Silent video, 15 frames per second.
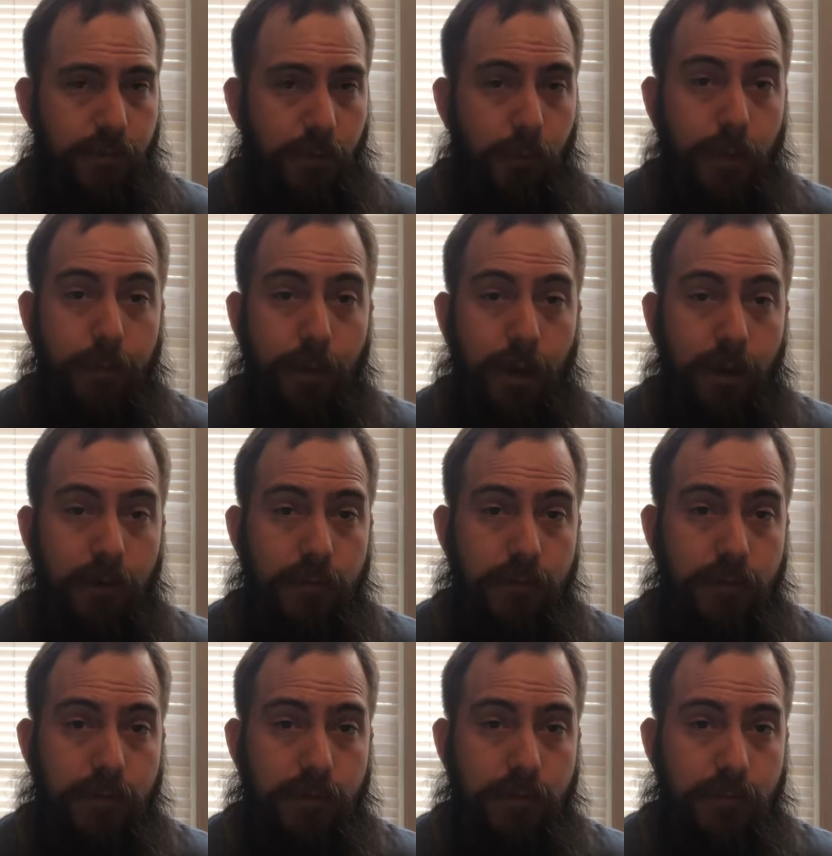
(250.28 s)
3
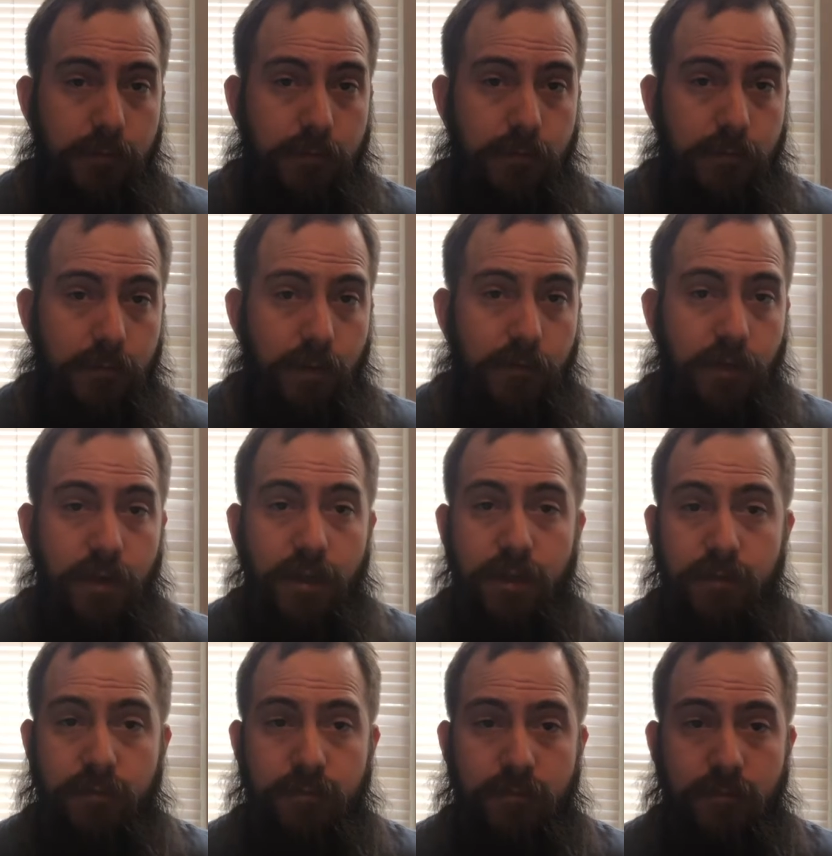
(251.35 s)
pounds of honey